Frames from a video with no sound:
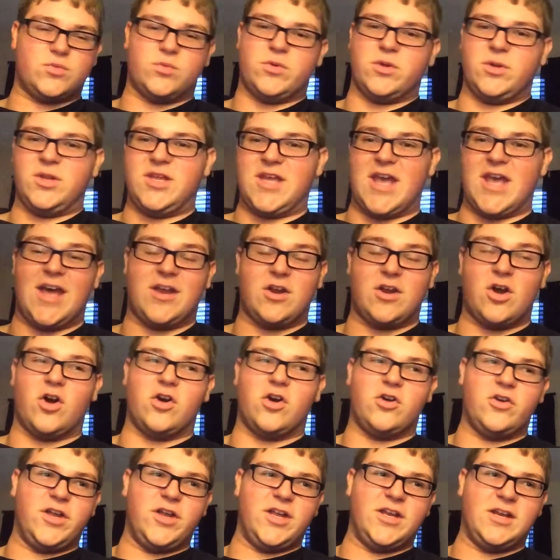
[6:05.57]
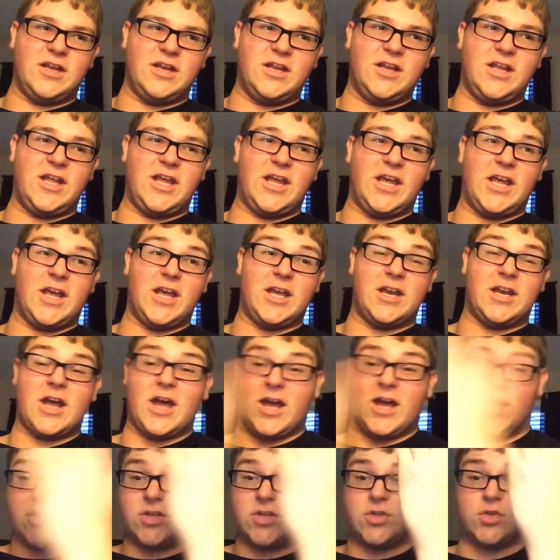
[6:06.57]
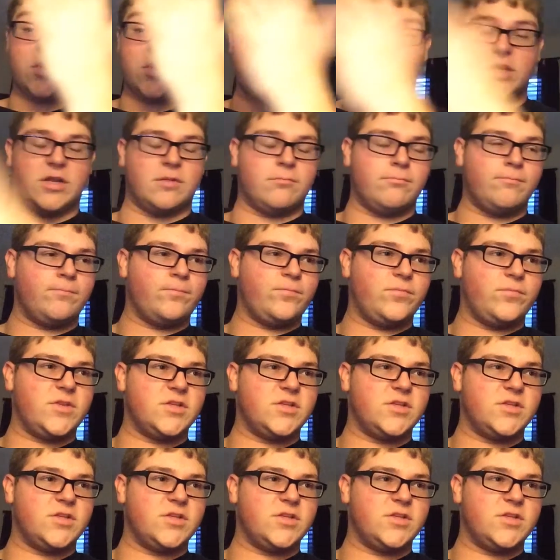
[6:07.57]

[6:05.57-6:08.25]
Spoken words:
really had heart in it. And I enjoyed it.